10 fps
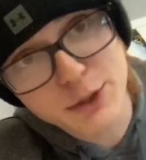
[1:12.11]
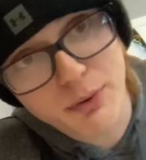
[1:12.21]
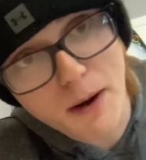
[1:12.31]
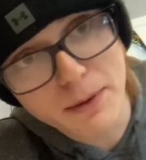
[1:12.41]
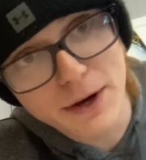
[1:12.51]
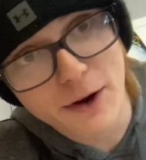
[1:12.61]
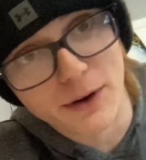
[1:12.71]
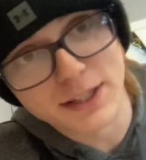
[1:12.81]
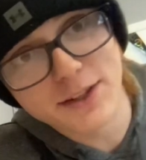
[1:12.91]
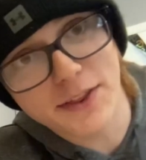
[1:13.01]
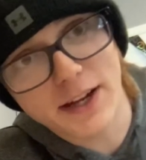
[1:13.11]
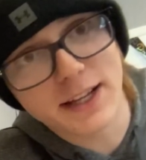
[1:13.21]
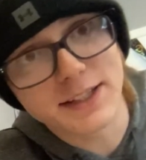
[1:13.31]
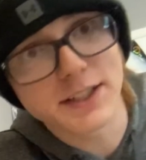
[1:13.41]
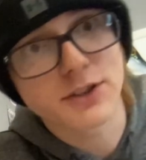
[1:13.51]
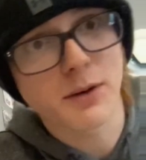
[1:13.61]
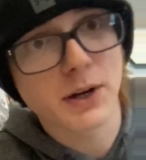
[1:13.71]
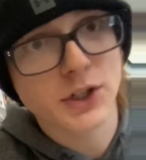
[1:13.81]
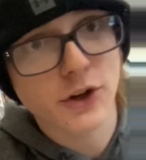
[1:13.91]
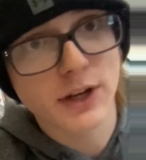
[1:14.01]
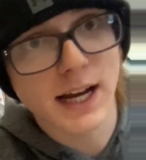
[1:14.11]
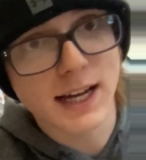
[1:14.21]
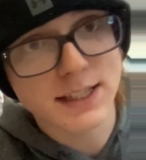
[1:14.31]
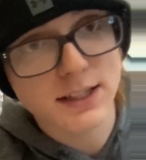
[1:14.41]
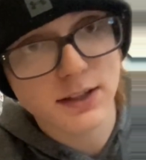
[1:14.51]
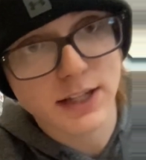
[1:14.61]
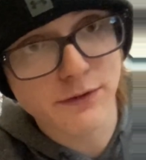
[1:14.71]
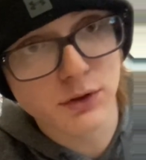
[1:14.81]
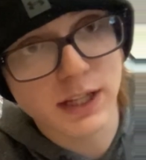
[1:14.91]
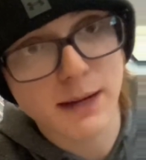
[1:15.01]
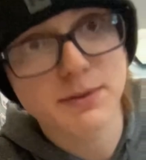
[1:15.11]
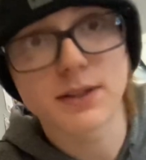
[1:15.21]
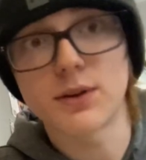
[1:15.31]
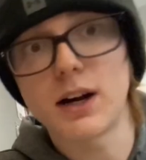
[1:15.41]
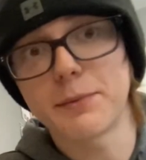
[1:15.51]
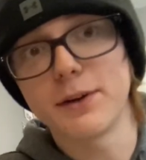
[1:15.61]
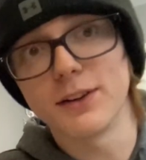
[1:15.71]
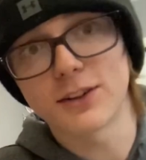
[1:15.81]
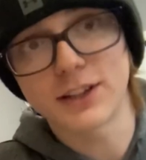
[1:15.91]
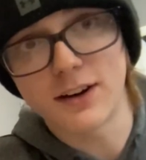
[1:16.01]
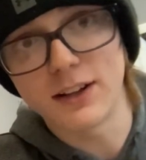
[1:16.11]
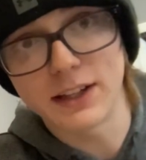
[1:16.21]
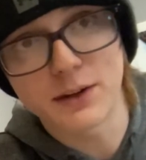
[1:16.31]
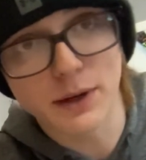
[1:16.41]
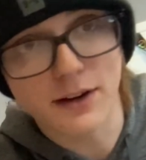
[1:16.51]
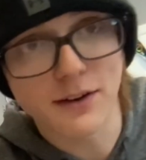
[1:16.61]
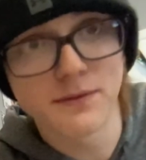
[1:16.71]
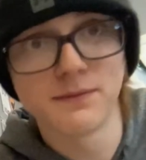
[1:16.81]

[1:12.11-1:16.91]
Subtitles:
you probably know, it's not that easy. So I'm going to show you guys several tips that will help you to learn the ollie quicker.